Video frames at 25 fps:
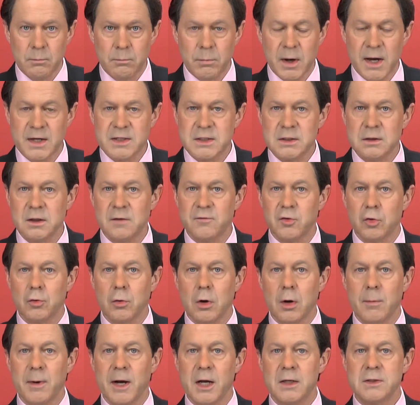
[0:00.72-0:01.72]
Bossanova
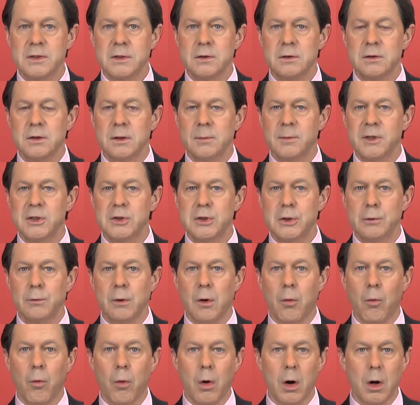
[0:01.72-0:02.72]
robots are coming
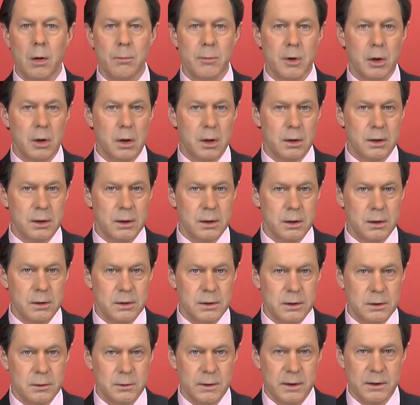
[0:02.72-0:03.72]
to a Walmart near
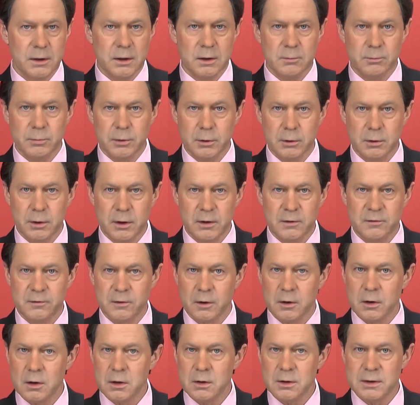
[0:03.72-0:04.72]
you, and the employees
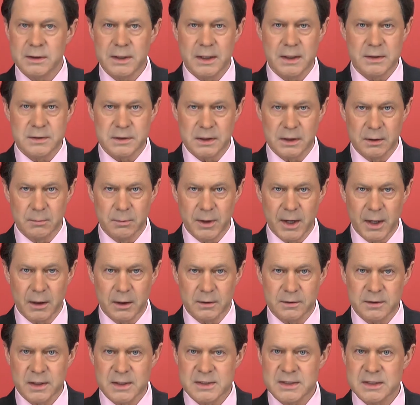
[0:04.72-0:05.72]
aren't dancing about
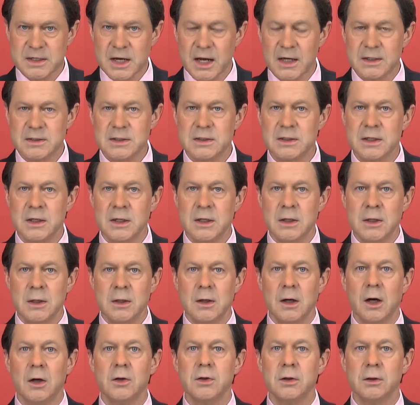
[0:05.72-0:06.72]
it. That's next
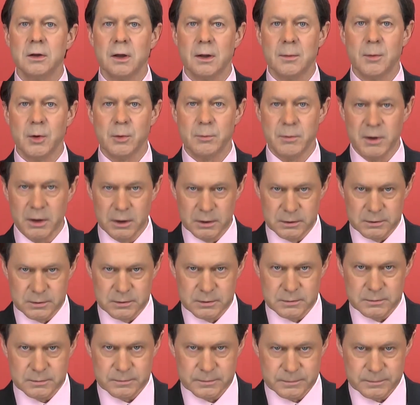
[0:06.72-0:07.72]
on your Labor Minutes.